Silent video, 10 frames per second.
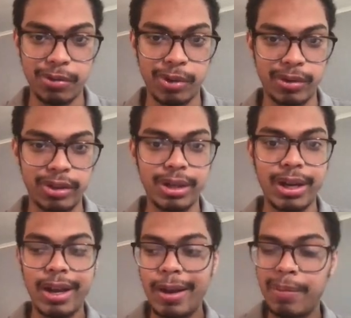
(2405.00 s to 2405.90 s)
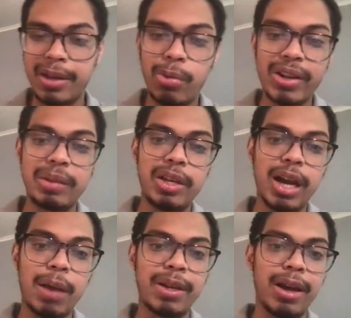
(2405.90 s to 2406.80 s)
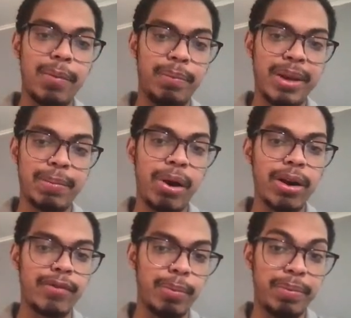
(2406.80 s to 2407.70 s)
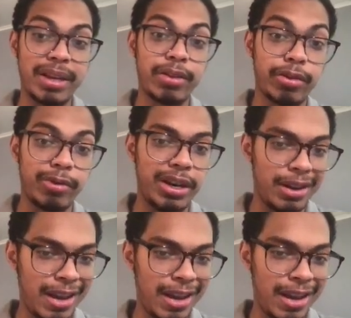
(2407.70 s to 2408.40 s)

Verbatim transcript: Oilers, be quickly becoming a big part of the big three in